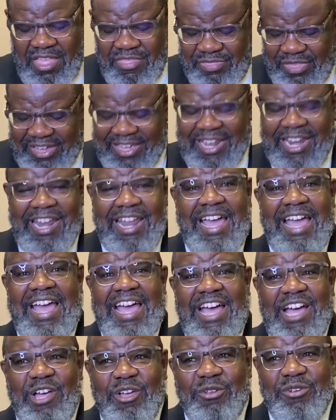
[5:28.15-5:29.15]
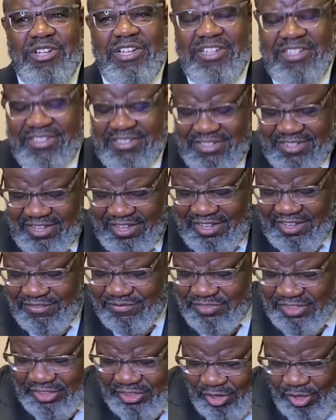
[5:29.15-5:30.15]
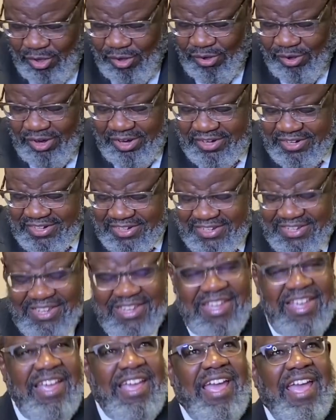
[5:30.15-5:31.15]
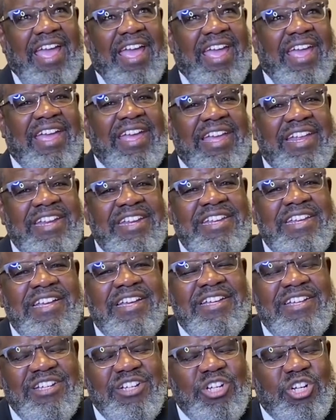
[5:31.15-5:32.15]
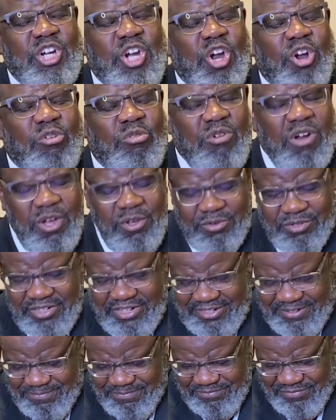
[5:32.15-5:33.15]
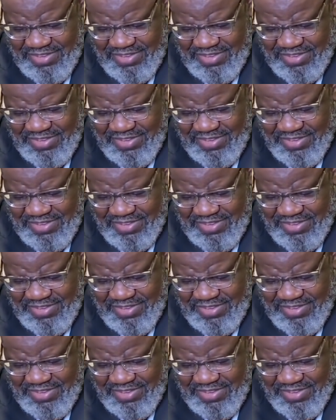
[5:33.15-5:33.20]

The cloud of the Lord and corona.